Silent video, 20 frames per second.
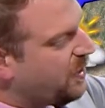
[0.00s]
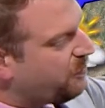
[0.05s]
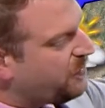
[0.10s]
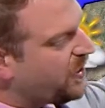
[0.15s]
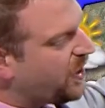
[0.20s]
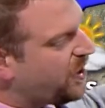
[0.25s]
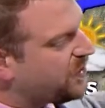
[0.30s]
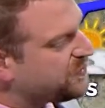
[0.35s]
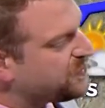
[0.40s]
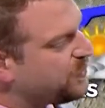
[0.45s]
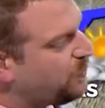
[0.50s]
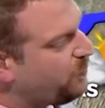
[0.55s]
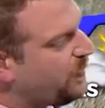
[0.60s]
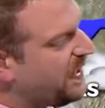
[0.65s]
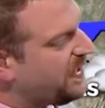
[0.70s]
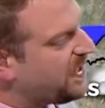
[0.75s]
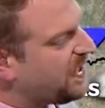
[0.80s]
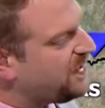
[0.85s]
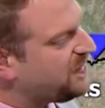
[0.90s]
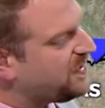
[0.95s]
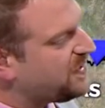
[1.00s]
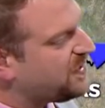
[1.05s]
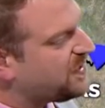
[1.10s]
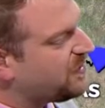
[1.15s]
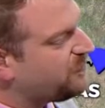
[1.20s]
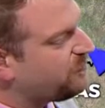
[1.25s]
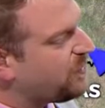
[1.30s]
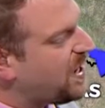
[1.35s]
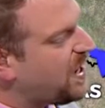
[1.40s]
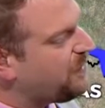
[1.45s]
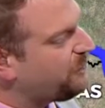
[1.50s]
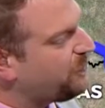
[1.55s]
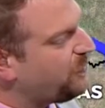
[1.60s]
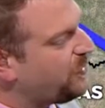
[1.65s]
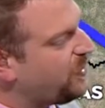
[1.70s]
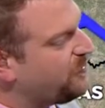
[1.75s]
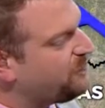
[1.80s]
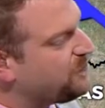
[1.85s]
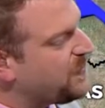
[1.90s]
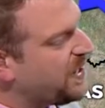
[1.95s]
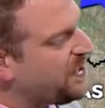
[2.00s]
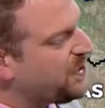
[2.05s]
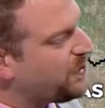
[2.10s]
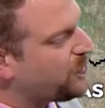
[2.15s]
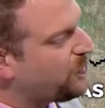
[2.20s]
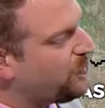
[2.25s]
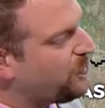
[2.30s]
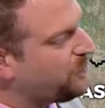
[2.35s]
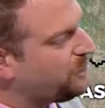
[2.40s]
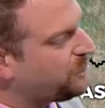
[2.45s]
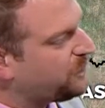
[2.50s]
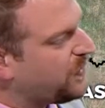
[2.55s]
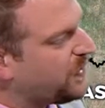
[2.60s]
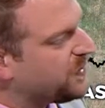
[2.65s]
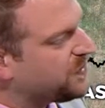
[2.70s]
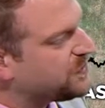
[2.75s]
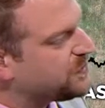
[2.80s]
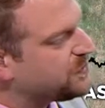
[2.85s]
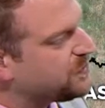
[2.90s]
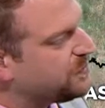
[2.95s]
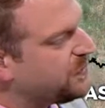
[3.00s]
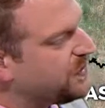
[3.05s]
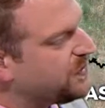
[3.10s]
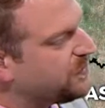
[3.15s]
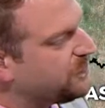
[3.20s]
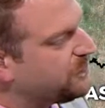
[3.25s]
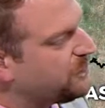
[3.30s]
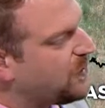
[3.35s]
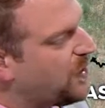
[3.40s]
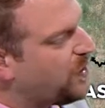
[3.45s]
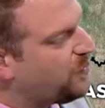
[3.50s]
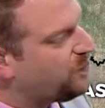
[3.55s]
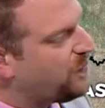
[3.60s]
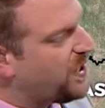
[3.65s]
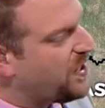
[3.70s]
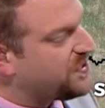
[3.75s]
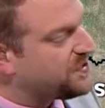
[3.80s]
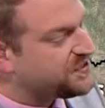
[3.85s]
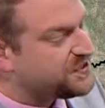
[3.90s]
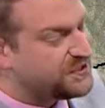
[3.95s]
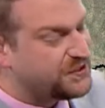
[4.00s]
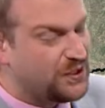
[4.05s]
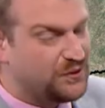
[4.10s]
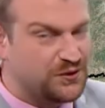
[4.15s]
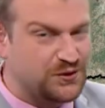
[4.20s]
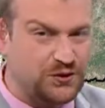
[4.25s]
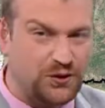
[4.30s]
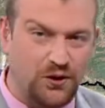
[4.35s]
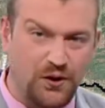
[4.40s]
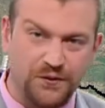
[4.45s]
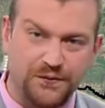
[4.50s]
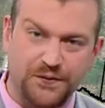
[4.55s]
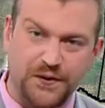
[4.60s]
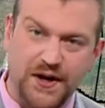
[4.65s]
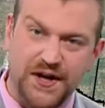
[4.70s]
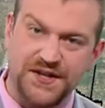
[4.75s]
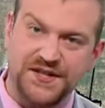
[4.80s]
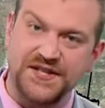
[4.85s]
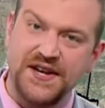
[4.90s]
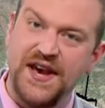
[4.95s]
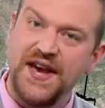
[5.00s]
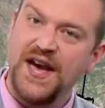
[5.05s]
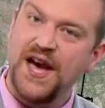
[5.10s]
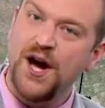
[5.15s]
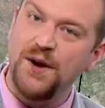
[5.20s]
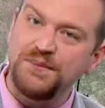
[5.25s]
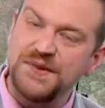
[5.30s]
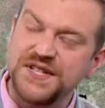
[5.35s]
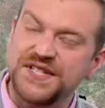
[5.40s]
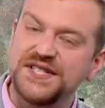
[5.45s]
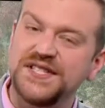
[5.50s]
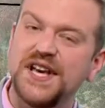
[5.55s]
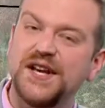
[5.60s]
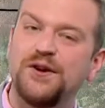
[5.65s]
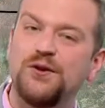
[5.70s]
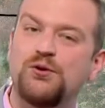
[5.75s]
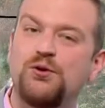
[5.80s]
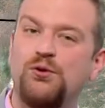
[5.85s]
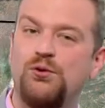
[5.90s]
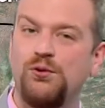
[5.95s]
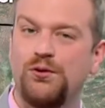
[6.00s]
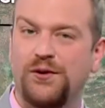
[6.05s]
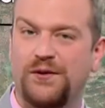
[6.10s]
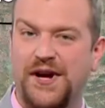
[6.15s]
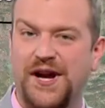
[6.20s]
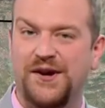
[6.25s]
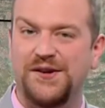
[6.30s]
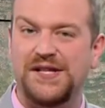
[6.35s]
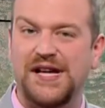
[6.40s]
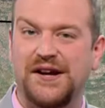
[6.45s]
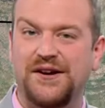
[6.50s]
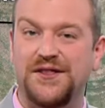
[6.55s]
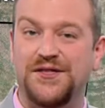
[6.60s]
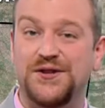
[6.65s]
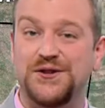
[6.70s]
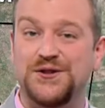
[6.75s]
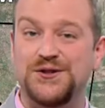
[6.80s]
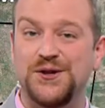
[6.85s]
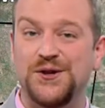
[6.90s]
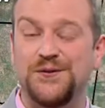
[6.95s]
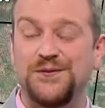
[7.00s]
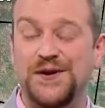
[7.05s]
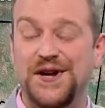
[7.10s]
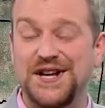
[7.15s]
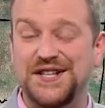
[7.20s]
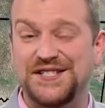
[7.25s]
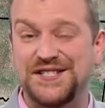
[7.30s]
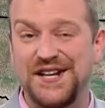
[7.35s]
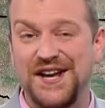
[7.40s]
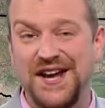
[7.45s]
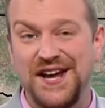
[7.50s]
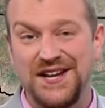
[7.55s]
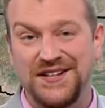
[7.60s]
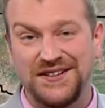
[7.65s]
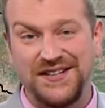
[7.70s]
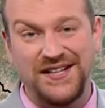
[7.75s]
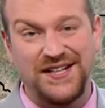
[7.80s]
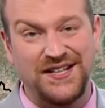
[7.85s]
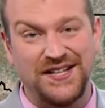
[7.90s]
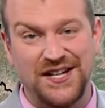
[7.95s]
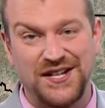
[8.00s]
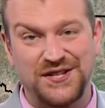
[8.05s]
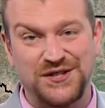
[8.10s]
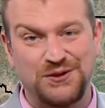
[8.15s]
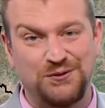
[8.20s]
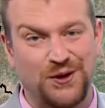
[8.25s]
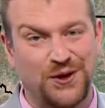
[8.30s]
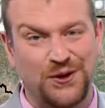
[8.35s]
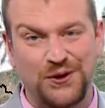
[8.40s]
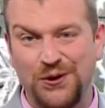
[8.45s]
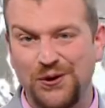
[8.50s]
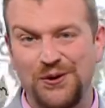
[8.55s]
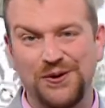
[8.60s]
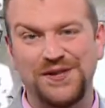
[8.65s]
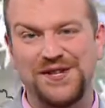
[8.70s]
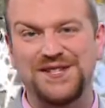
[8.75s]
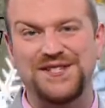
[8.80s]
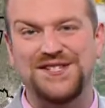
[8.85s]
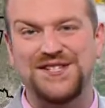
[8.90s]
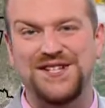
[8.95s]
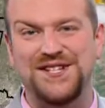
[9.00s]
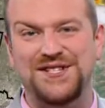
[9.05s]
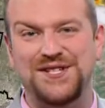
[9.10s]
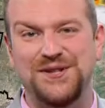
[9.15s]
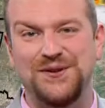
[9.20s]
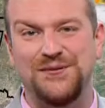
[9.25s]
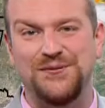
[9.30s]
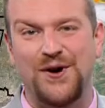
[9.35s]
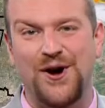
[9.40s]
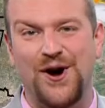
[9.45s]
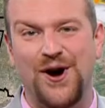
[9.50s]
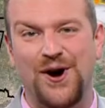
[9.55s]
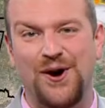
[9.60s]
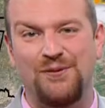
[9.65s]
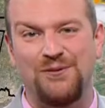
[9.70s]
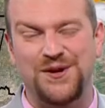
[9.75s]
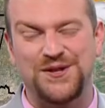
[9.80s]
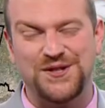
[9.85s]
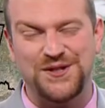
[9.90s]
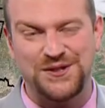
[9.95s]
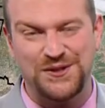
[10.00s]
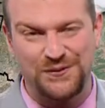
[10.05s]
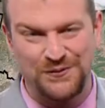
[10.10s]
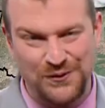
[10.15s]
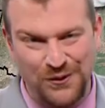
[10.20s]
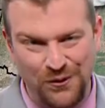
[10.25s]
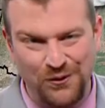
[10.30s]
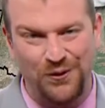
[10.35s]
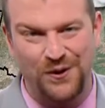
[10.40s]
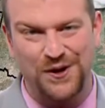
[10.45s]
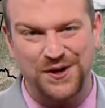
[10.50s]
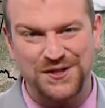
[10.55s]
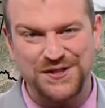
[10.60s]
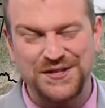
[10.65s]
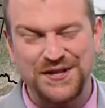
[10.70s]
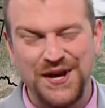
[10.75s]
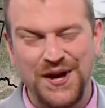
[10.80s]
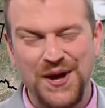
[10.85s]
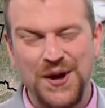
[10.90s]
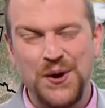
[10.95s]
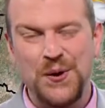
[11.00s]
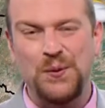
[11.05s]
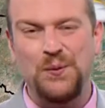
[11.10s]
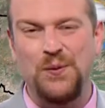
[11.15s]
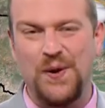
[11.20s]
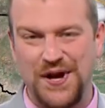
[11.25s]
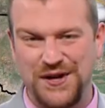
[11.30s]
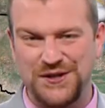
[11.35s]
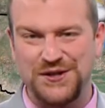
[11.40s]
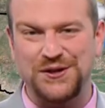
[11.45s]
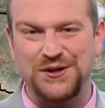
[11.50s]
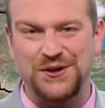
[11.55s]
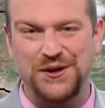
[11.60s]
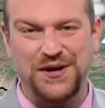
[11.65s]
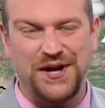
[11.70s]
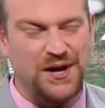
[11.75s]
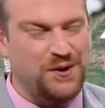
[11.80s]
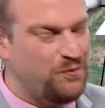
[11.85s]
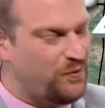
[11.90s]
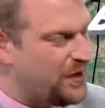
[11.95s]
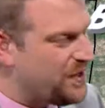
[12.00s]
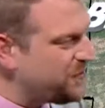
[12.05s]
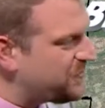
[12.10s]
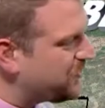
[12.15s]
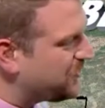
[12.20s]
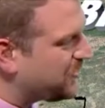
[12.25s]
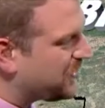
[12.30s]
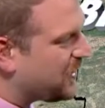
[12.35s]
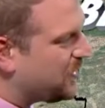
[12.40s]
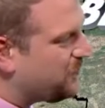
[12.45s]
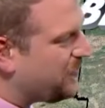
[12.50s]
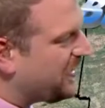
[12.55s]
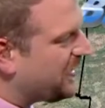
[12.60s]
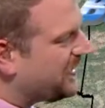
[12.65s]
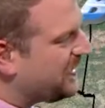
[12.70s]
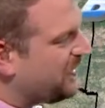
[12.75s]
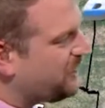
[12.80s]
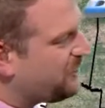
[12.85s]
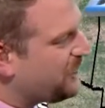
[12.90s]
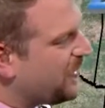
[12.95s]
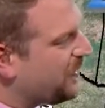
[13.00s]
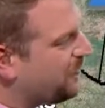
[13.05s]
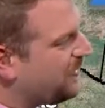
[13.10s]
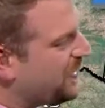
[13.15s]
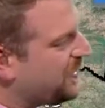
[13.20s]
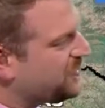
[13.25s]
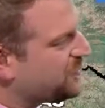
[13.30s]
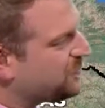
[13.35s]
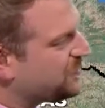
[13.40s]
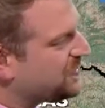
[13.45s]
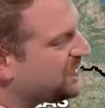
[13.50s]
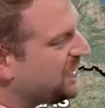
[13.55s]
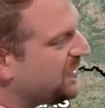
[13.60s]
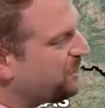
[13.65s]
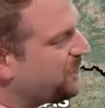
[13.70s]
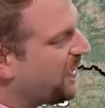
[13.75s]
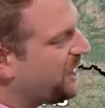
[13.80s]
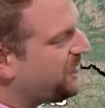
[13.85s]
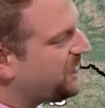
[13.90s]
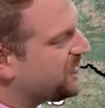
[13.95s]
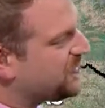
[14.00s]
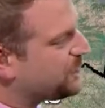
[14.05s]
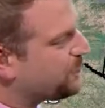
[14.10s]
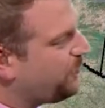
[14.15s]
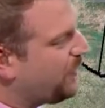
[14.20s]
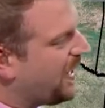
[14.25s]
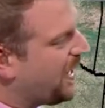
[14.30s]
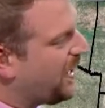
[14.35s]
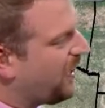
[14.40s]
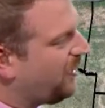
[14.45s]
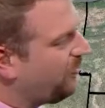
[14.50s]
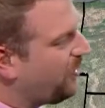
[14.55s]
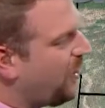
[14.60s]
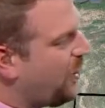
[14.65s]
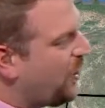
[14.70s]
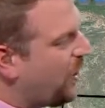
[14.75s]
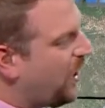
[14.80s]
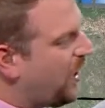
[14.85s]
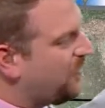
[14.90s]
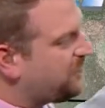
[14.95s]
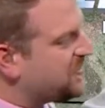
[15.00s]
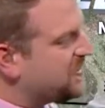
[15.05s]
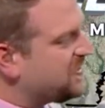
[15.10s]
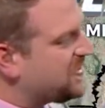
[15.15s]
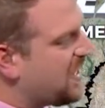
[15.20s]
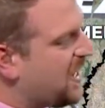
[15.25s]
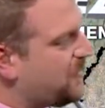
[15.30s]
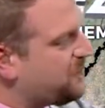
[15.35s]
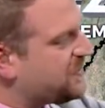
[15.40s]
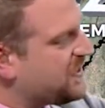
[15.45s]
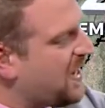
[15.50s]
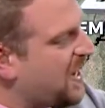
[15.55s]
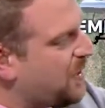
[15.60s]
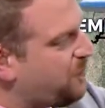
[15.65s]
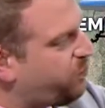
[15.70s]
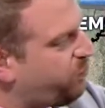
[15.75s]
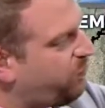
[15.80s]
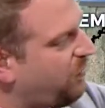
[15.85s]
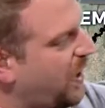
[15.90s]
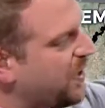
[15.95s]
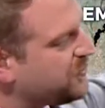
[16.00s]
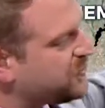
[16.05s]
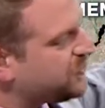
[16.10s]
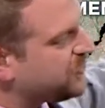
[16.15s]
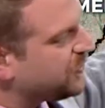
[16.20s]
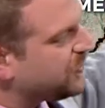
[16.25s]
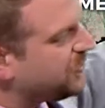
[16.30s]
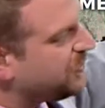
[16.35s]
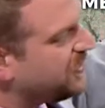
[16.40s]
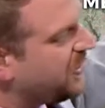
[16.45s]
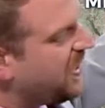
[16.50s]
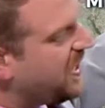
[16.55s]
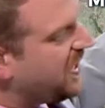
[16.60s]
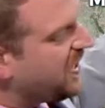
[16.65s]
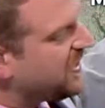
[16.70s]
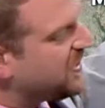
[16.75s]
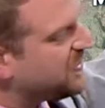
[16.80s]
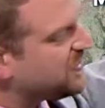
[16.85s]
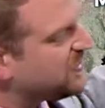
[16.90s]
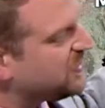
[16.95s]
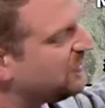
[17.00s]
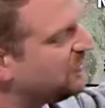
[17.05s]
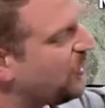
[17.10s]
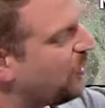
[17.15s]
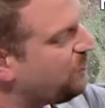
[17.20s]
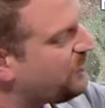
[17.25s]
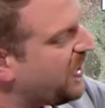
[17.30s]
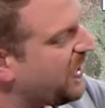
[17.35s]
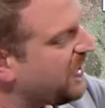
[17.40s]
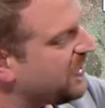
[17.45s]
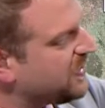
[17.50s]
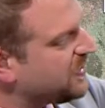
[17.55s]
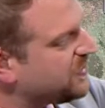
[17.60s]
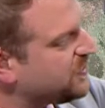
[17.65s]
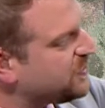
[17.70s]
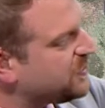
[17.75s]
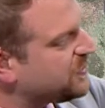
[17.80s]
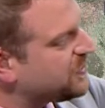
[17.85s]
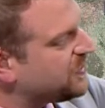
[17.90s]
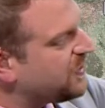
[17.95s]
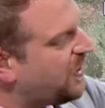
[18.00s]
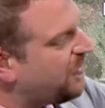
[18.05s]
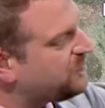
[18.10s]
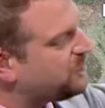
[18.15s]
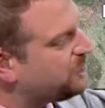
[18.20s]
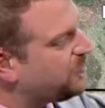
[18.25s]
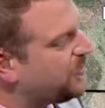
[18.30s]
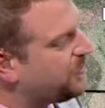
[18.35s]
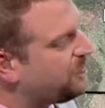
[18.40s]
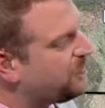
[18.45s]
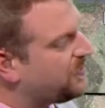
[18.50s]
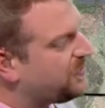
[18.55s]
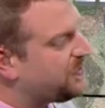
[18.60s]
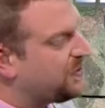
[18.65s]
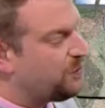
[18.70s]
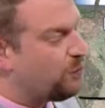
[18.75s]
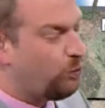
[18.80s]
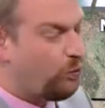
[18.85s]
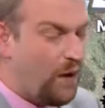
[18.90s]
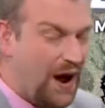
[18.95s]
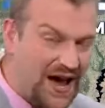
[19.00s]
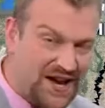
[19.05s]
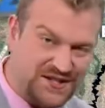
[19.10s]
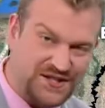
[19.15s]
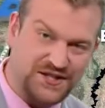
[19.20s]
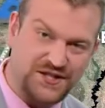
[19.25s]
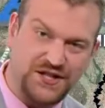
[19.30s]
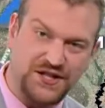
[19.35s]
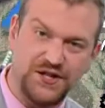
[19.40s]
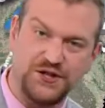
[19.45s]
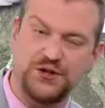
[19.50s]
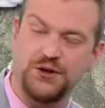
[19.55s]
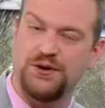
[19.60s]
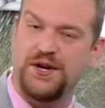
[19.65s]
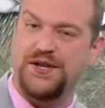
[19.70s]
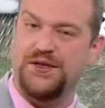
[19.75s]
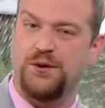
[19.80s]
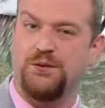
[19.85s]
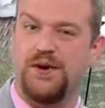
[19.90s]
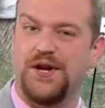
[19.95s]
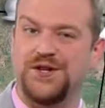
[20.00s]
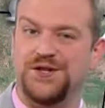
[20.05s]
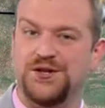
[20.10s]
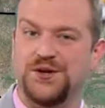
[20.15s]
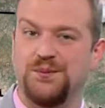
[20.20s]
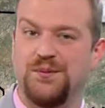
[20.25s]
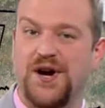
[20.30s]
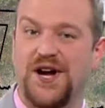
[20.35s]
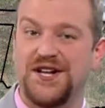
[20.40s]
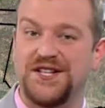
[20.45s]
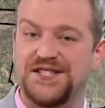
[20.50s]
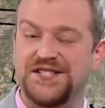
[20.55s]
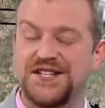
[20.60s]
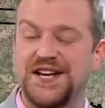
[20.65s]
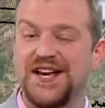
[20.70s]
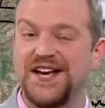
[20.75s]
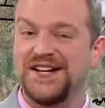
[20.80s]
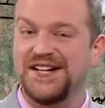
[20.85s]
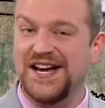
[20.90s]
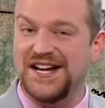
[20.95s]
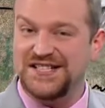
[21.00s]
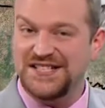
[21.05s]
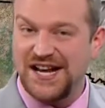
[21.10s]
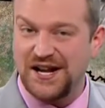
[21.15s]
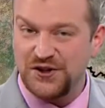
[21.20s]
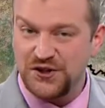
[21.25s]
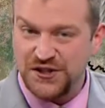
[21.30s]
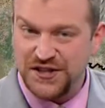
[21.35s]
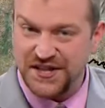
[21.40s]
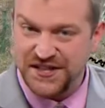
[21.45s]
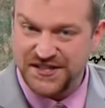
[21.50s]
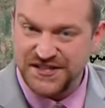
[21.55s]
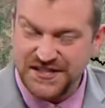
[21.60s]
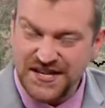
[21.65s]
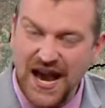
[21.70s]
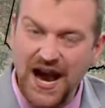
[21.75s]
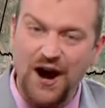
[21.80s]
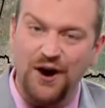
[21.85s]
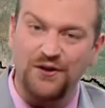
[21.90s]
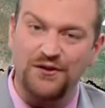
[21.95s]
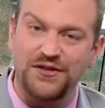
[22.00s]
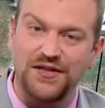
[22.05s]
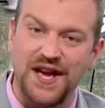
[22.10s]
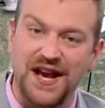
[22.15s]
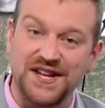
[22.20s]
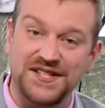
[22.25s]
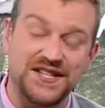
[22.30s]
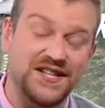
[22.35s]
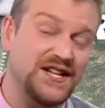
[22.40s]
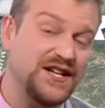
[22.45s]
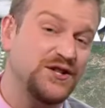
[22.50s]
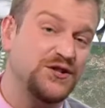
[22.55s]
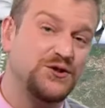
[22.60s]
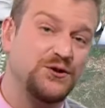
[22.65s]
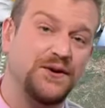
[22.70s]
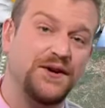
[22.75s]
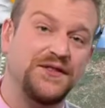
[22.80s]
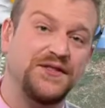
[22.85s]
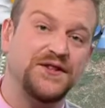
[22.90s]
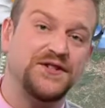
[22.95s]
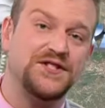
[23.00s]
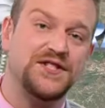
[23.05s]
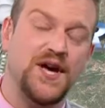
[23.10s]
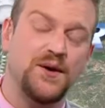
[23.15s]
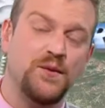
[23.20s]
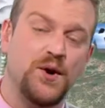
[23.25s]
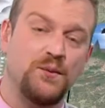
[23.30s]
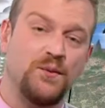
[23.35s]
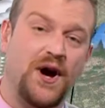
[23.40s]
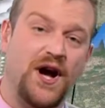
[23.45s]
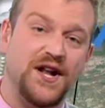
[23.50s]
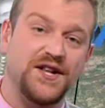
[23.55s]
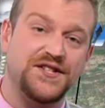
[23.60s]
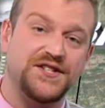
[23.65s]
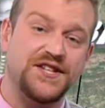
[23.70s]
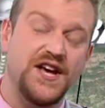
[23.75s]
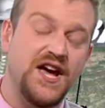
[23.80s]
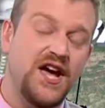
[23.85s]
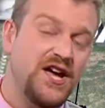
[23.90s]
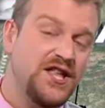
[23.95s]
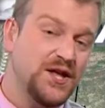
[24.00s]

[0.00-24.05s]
We also wait on the arrival of many cold fronts during the fall months. Those cold fronts help to settle cooler air down at the surface, leading us to our coldest season of all, which is, of course, winter. And winter can be a very interesting month as well. Oftentimes high pressure is located just off to our north and west during the winter months, not down to the south as it is during the summer months.